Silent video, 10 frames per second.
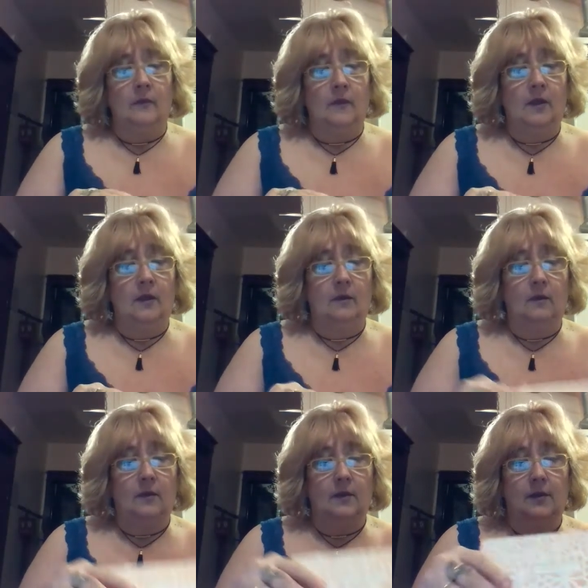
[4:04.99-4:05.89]
You know,
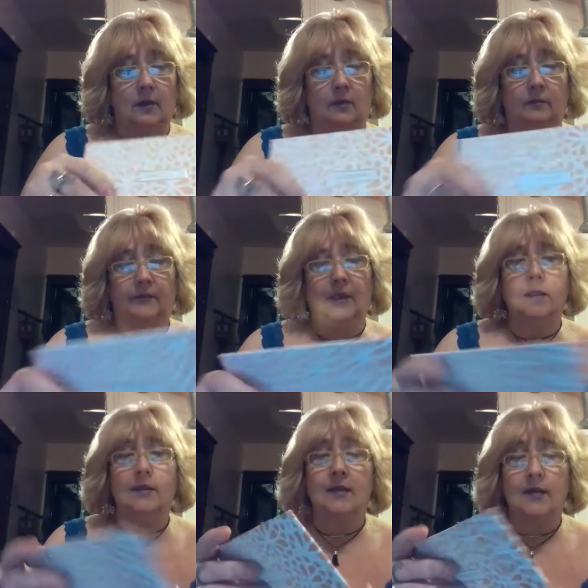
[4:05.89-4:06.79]
so, and
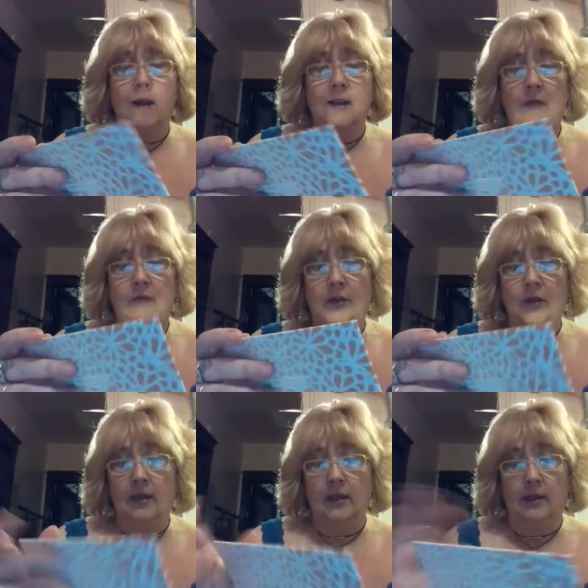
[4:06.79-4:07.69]
this has got
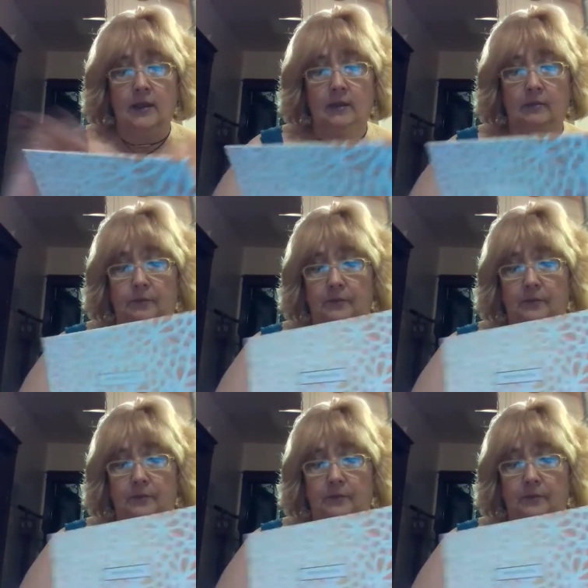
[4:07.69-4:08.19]
everything in it.